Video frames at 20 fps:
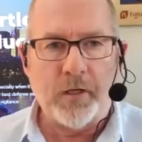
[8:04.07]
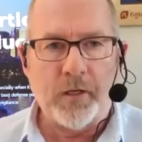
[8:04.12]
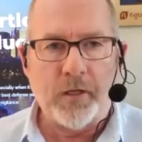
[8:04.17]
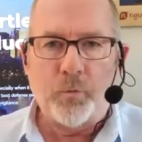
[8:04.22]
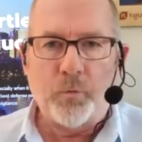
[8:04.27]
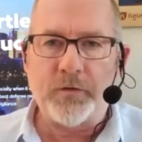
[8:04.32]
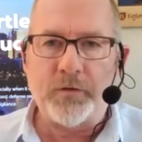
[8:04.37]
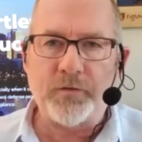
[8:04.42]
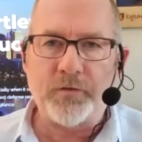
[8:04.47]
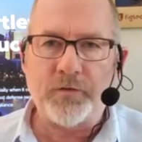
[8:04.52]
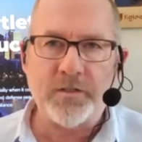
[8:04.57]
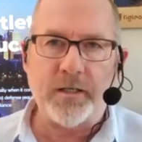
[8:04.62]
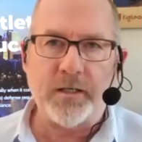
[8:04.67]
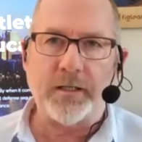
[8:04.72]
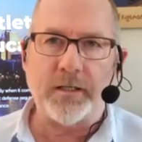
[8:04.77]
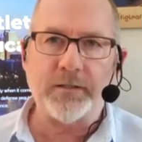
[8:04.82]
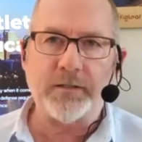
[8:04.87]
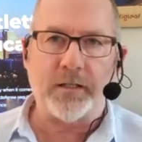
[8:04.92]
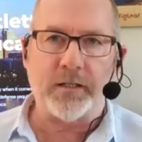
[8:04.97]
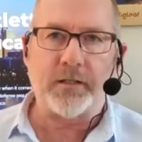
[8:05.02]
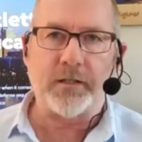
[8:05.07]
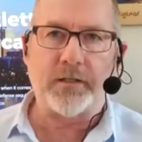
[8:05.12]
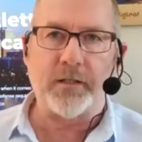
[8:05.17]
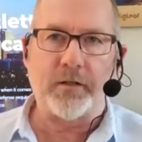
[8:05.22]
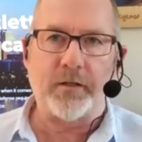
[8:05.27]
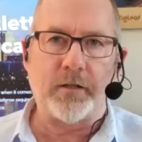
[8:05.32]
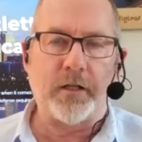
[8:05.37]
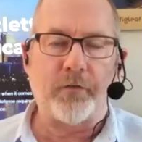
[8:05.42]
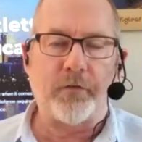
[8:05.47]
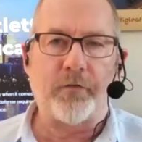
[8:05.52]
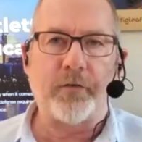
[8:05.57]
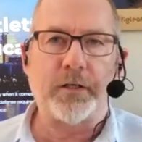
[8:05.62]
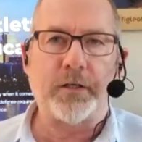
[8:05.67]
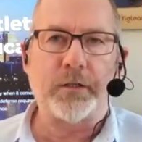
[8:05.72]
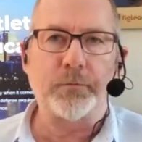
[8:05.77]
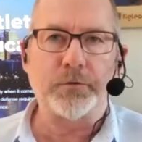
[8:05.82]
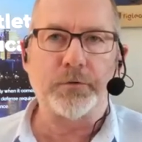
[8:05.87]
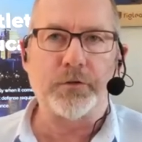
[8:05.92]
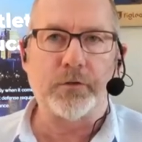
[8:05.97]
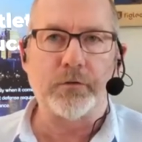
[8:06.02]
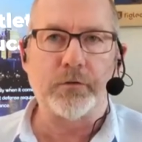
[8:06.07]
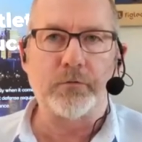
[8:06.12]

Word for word: we've seen identity theft victims,